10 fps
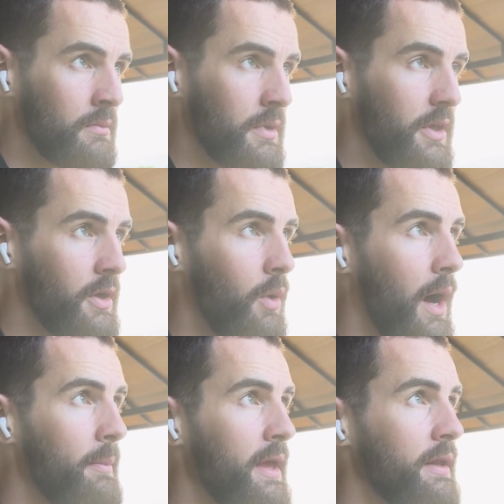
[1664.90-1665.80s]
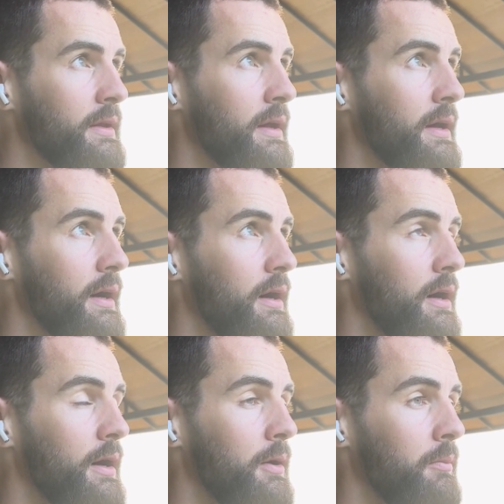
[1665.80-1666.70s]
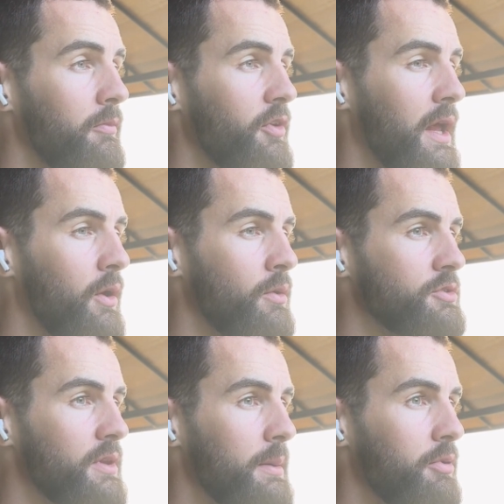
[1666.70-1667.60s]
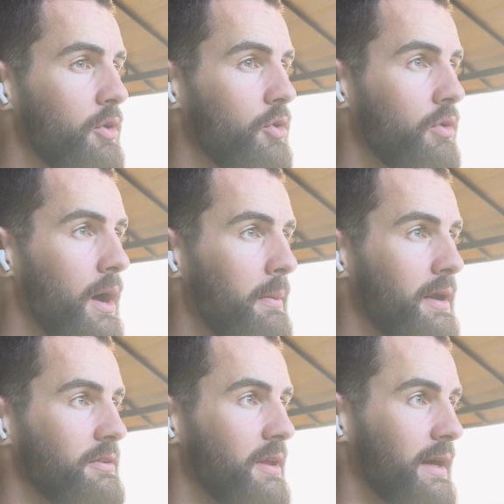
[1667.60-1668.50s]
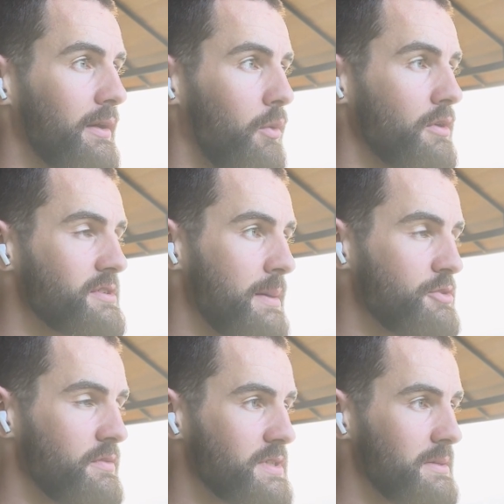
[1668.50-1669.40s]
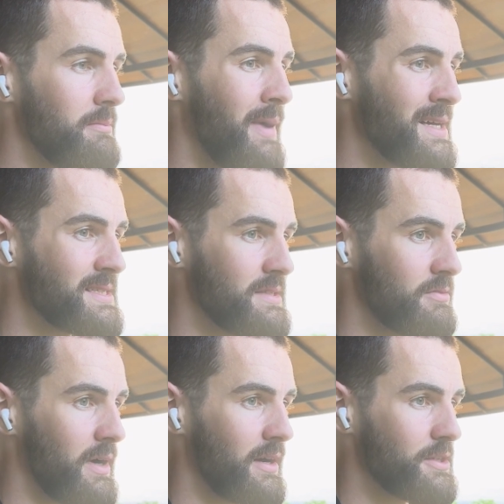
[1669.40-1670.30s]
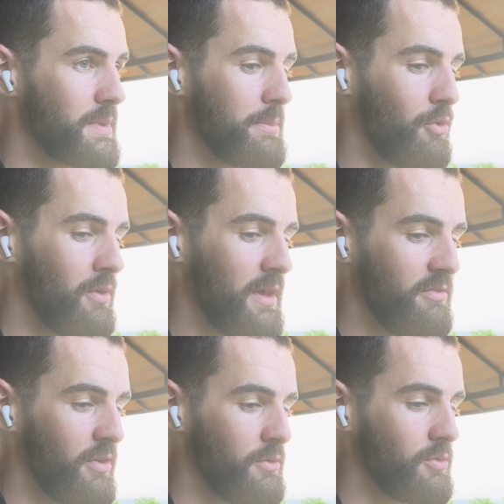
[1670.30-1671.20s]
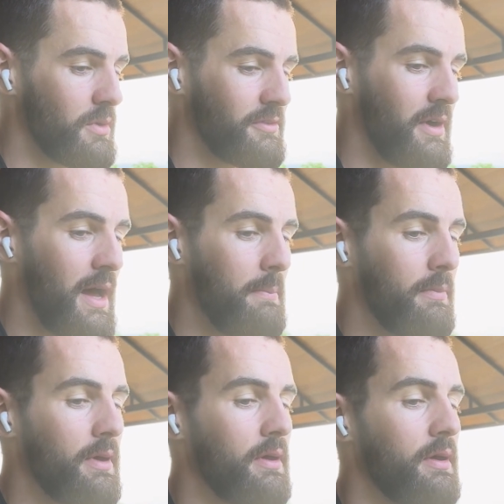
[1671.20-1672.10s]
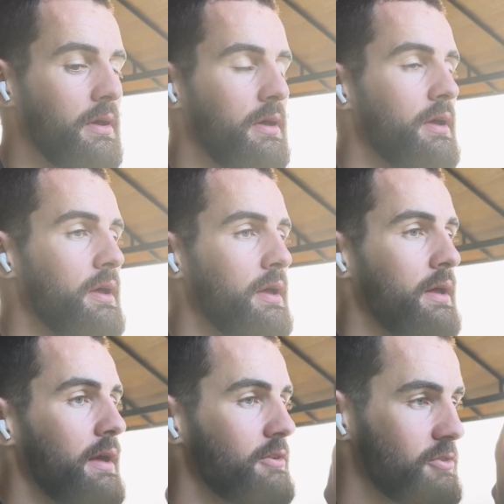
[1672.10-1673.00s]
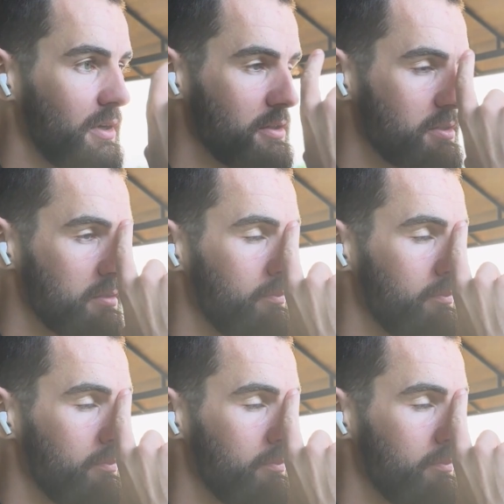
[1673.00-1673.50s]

You know what I mean? Um, for their launch of their program, and it's like WhatsApp's obviously massive, right? Because people are on their phones all the time. It's just